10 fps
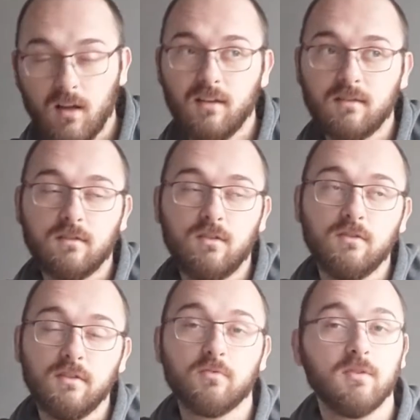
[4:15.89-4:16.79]
And it's
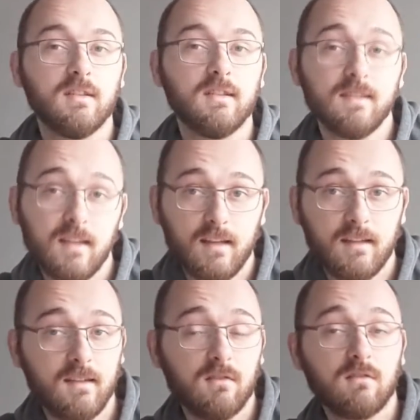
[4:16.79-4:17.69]
only really
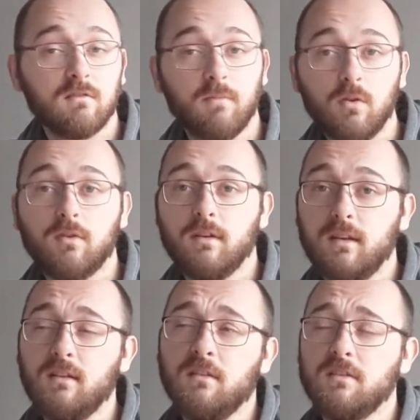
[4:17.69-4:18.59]
said in spoken
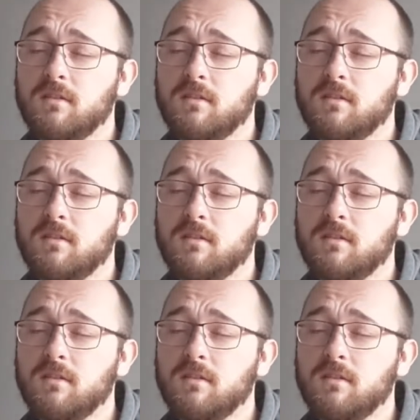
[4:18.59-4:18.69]
English.